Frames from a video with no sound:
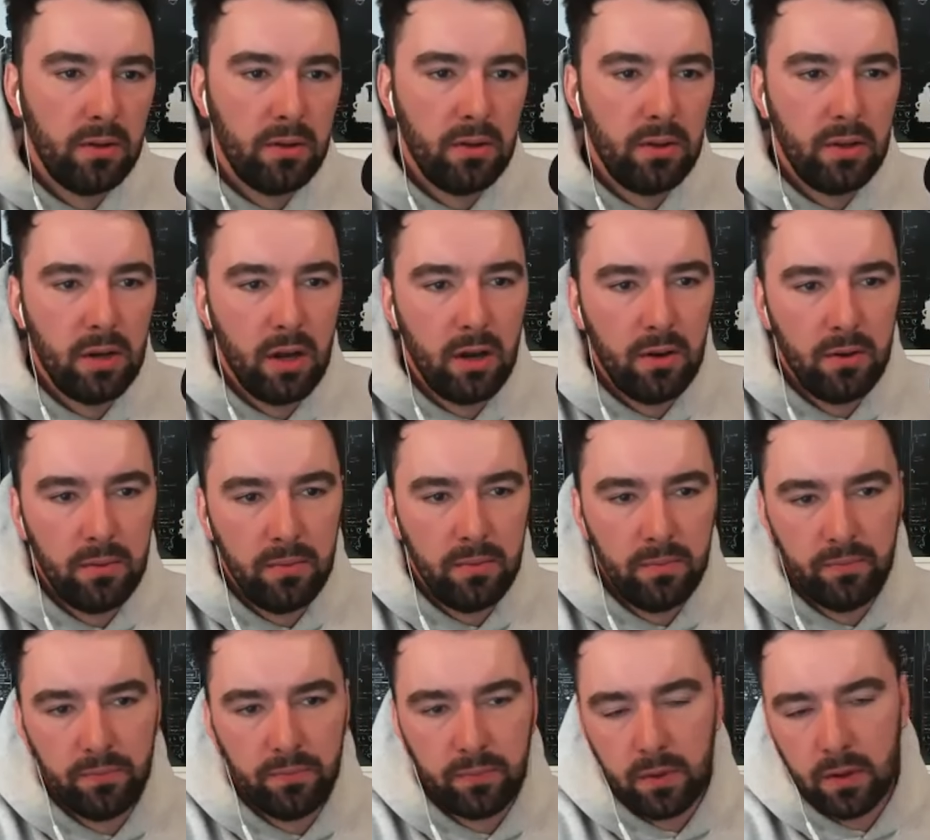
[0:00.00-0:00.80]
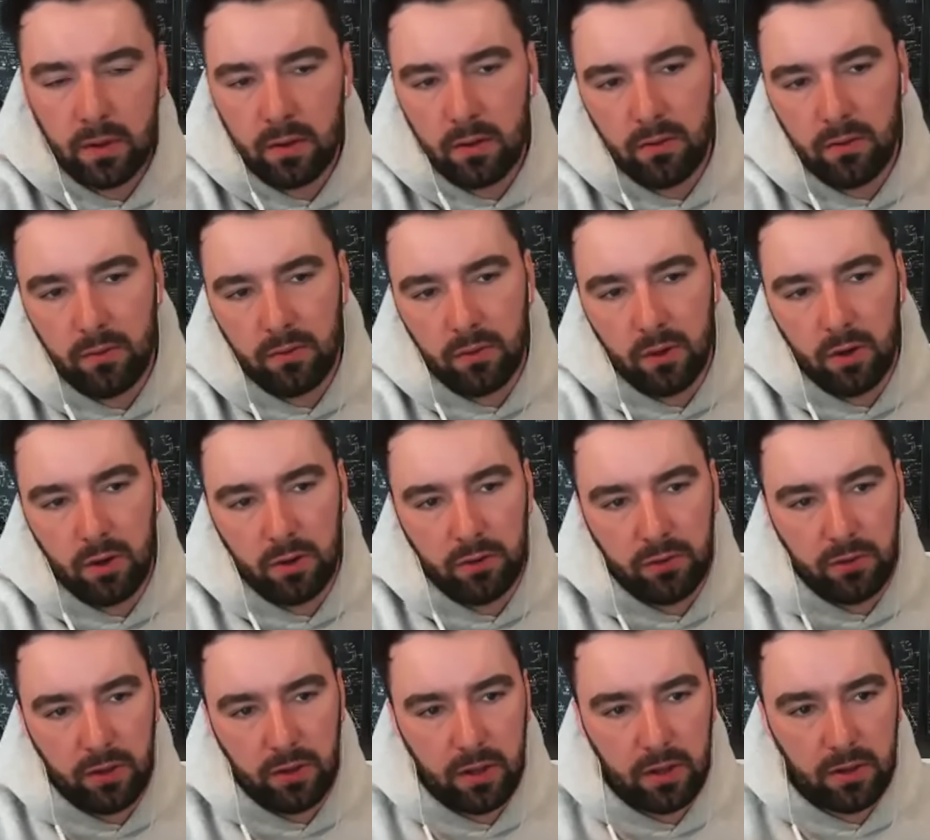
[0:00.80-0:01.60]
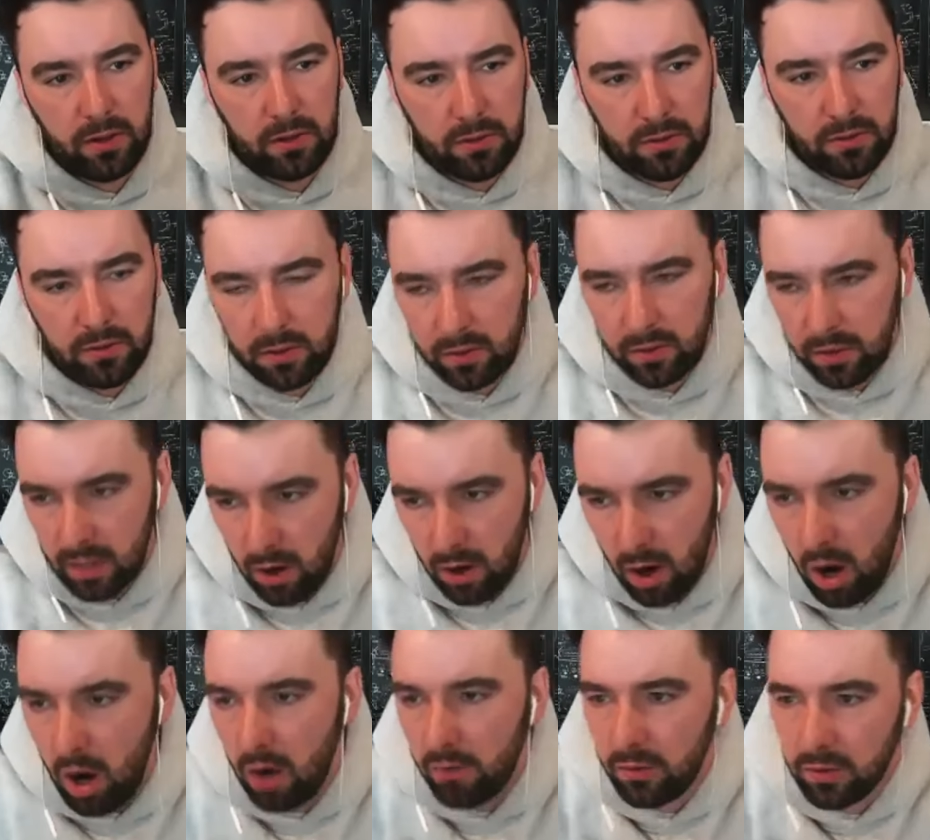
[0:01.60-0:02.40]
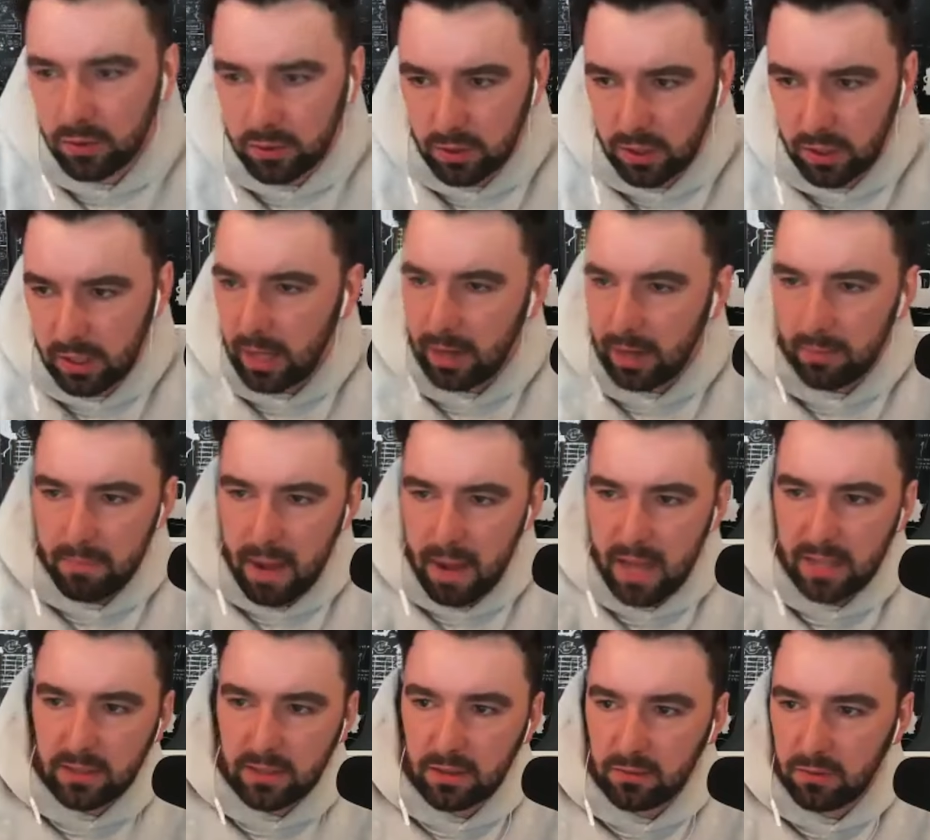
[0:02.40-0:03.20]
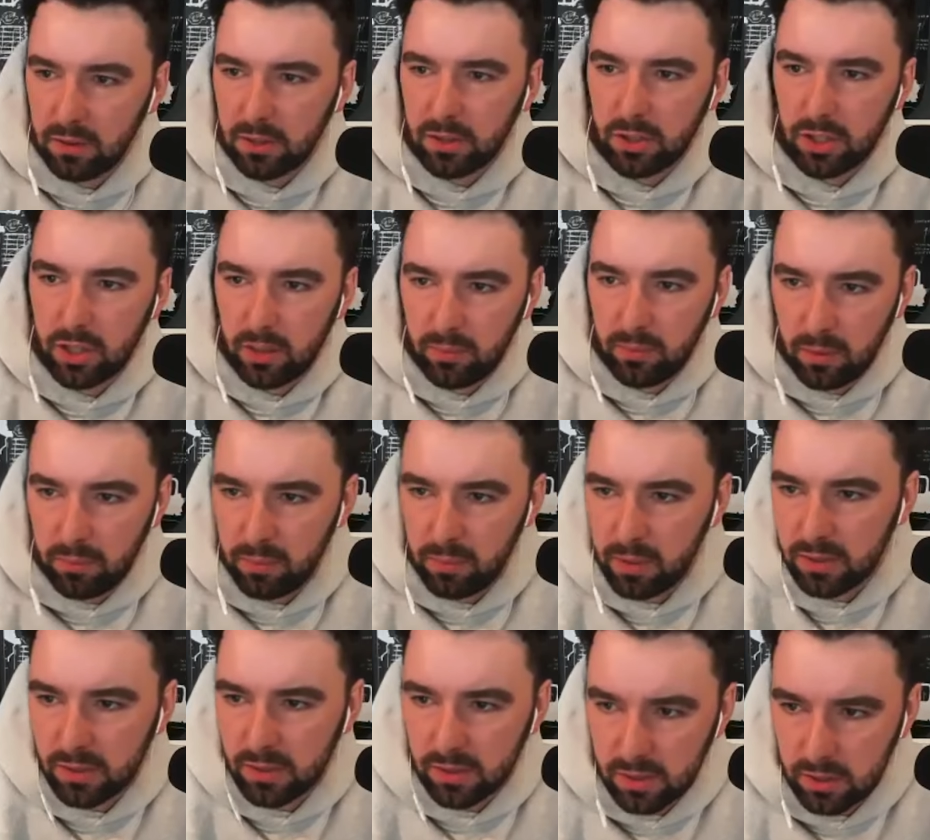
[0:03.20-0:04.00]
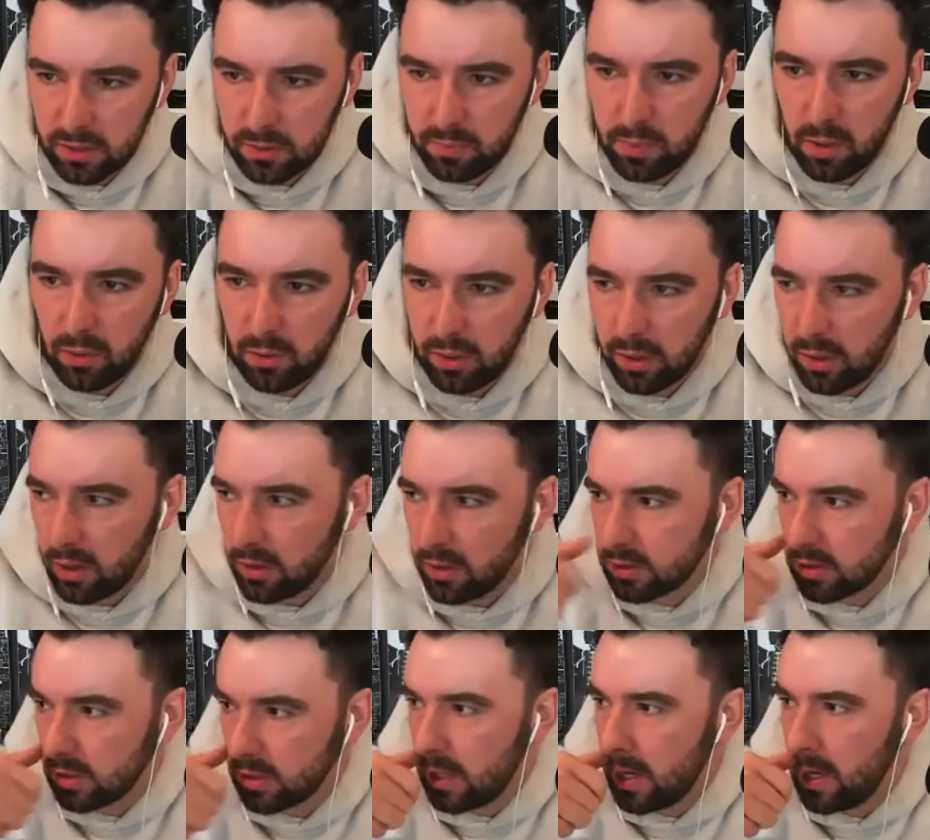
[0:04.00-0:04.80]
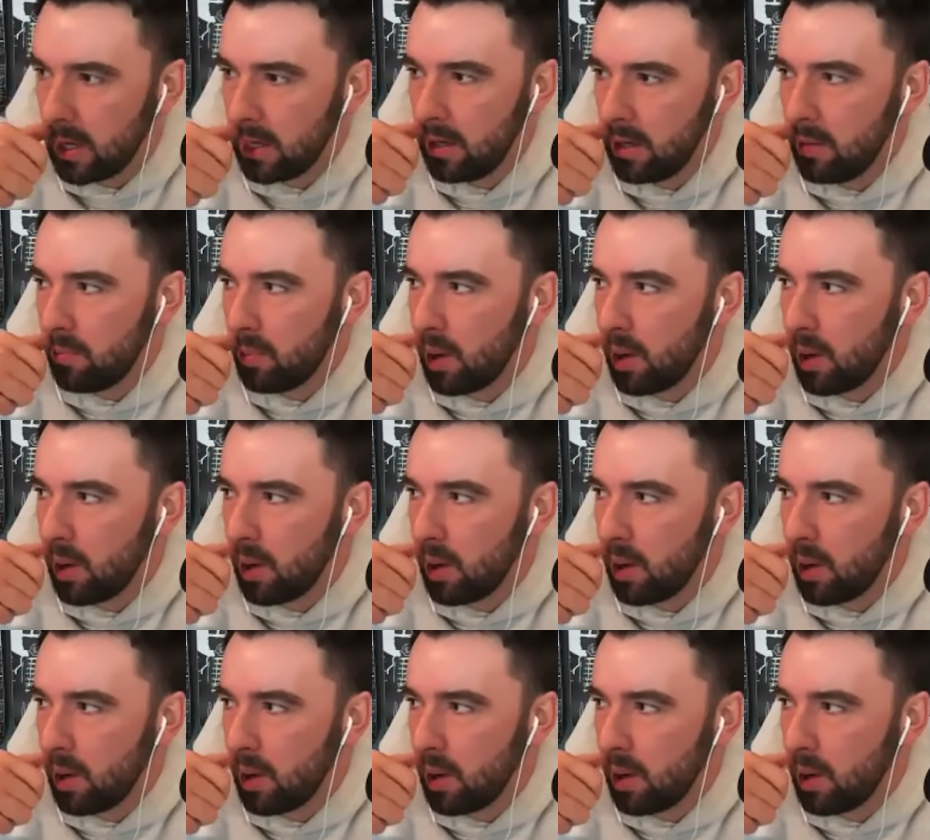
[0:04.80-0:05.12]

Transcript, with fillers: you know, versus there are obviously like massive legitimate businesses building on Solana,